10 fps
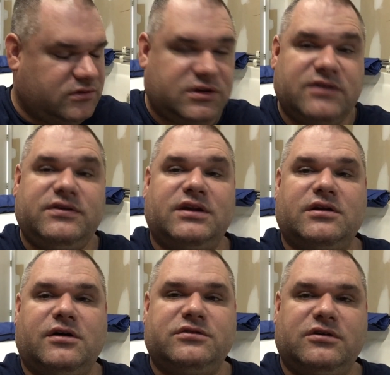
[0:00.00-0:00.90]
and stuff, and it
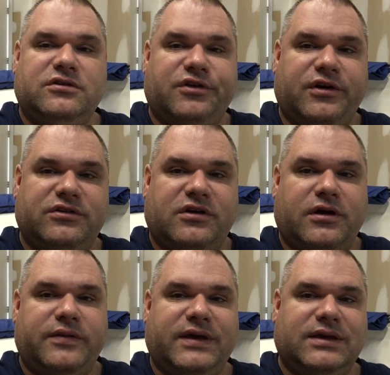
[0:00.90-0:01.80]
also turns
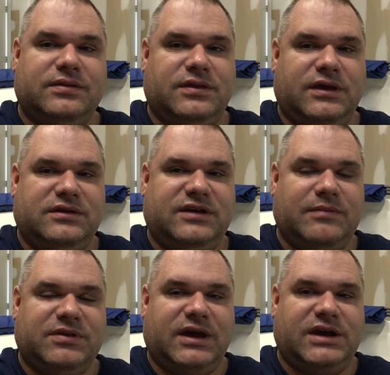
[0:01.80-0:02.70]
on the
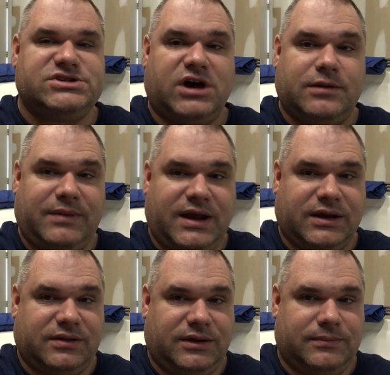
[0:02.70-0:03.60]
depth gauge
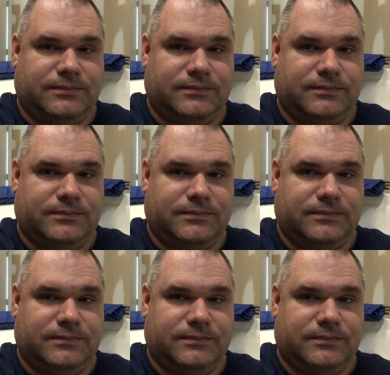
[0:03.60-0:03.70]
automatically.